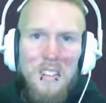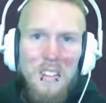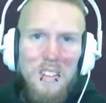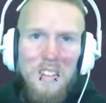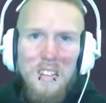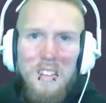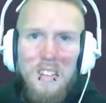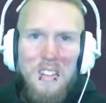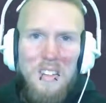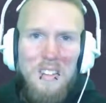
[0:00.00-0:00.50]

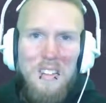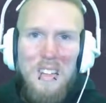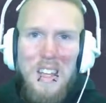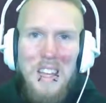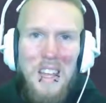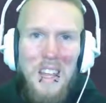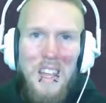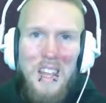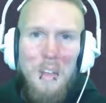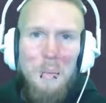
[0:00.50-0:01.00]

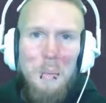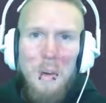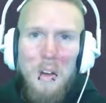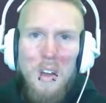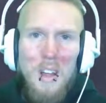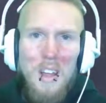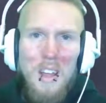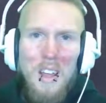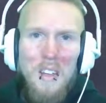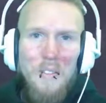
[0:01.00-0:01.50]
city where
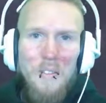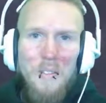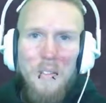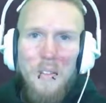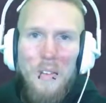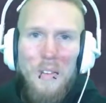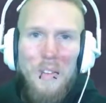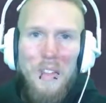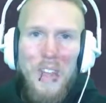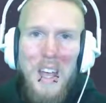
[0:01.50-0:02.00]
I live
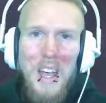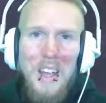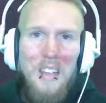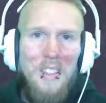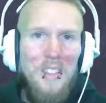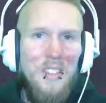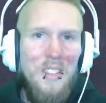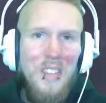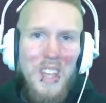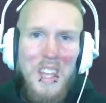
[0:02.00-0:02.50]
that
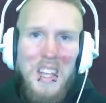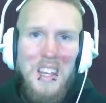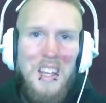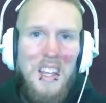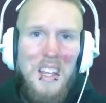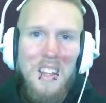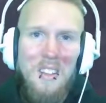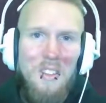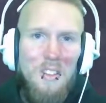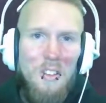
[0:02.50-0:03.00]
they
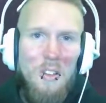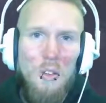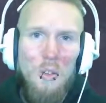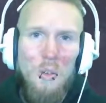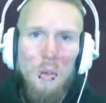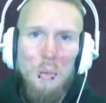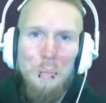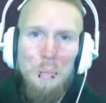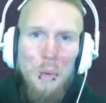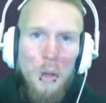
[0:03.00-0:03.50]
need
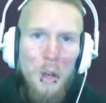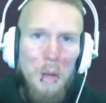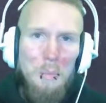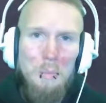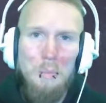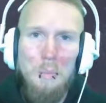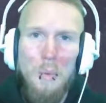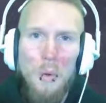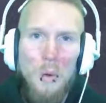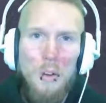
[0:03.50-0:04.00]
to put up
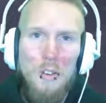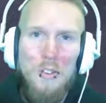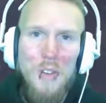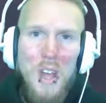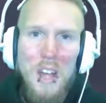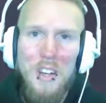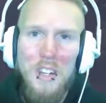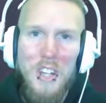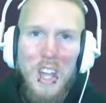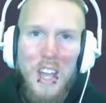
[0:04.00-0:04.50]
more
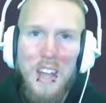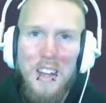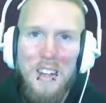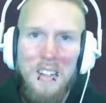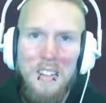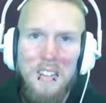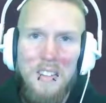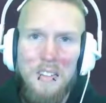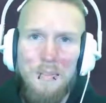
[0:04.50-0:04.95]
trash cans.